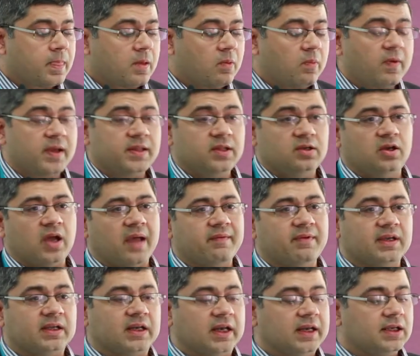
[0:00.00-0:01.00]
whether you have
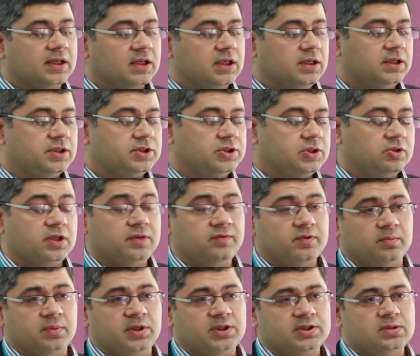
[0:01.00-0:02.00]
a clinically assured
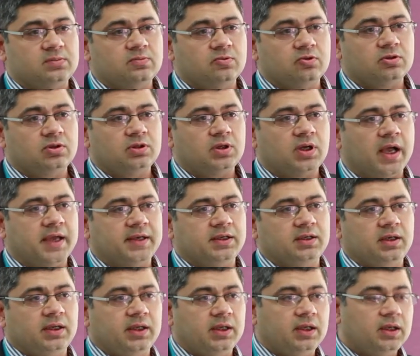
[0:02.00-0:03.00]
information model,
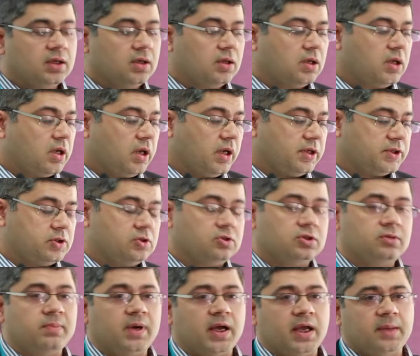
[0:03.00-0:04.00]
ideally
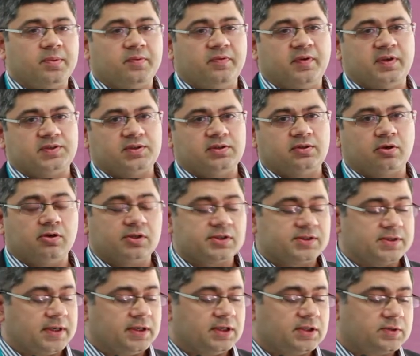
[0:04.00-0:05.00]
assured by Professional Record
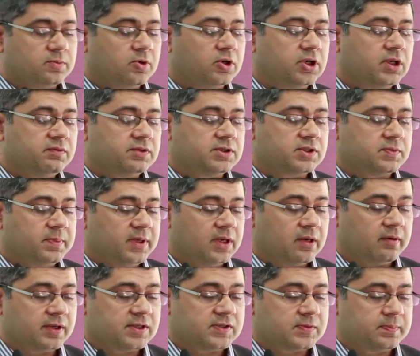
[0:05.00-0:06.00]
Standards Body, which is
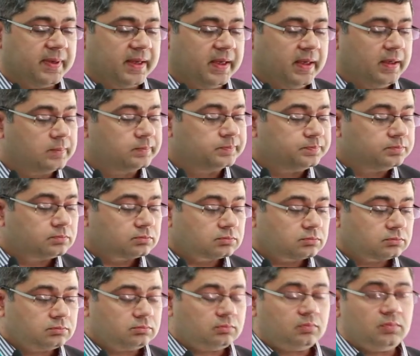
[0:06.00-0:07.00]
PRSP.
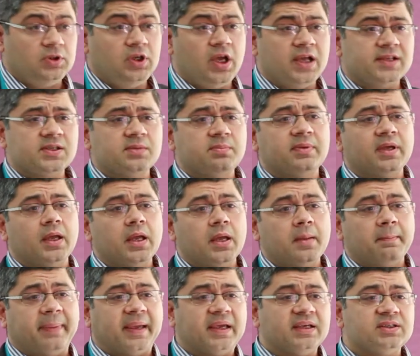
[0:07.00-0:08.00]
You have some
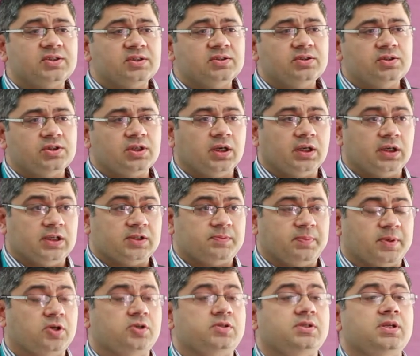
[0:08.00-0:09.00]
patient journeys,
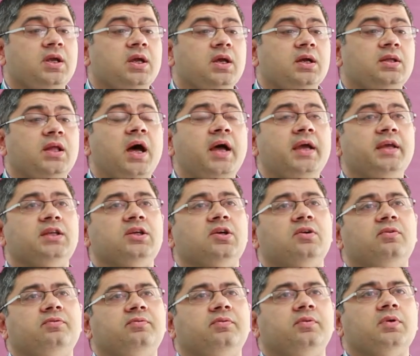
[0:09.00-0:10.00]
because the idea
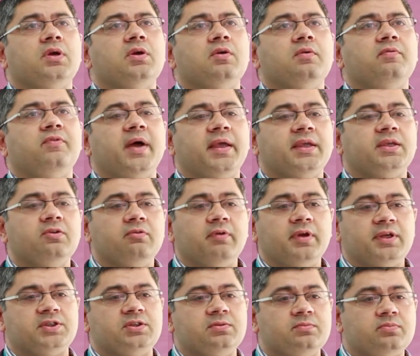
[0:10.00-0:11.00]
of FHIR
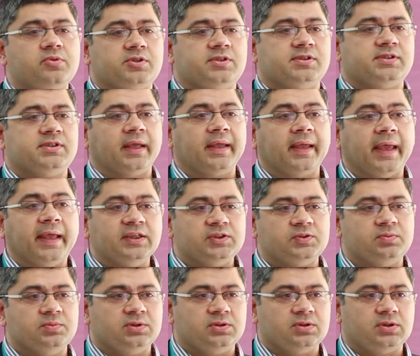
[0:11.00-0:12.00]
curation process is
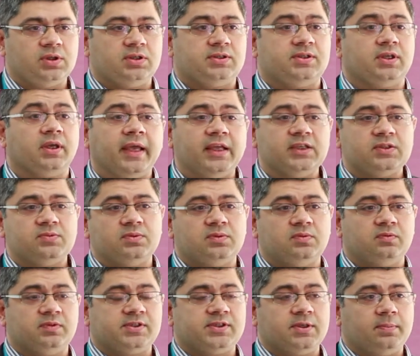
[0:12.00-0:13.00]
engagement. It's engagement
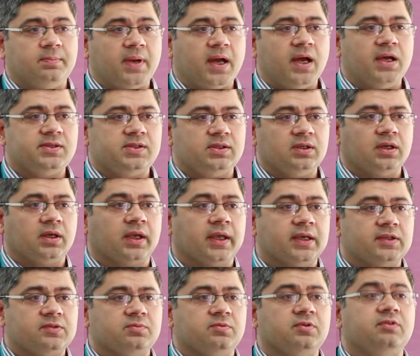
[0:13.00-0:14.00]
with suppliers and
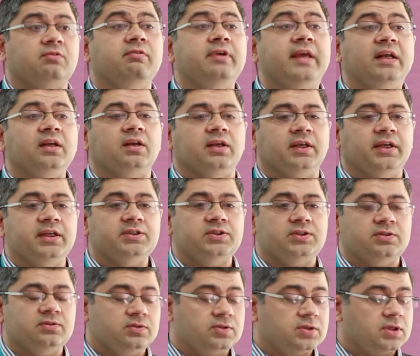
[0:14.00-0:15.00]
engagement with real
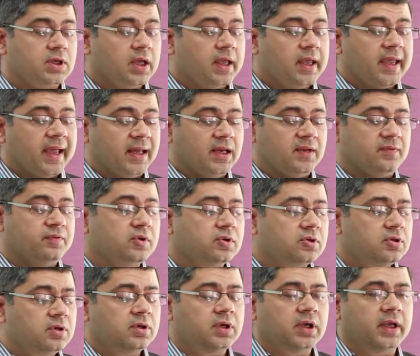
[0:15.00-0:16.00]
clinicians. And if you're
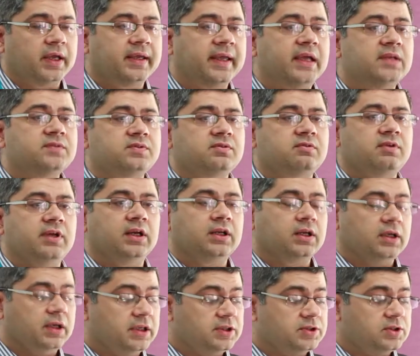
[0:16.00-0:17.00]
going to engage with real
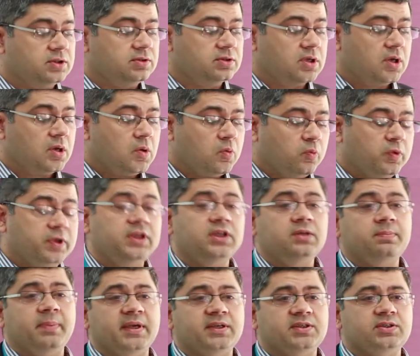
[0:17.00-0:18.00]
clinicians, we
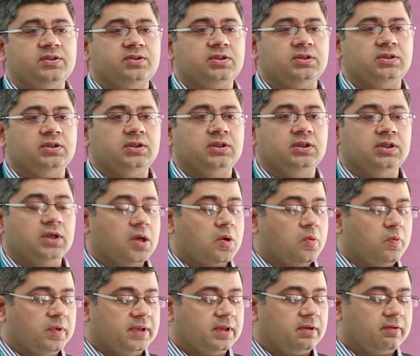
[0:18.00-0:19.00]
need patient journey
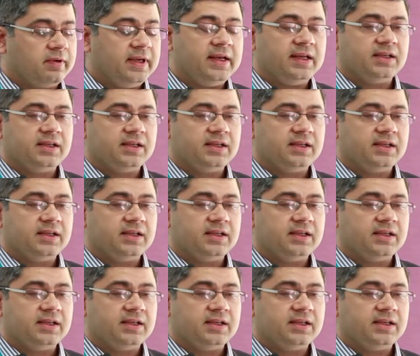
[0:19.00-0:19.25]
with real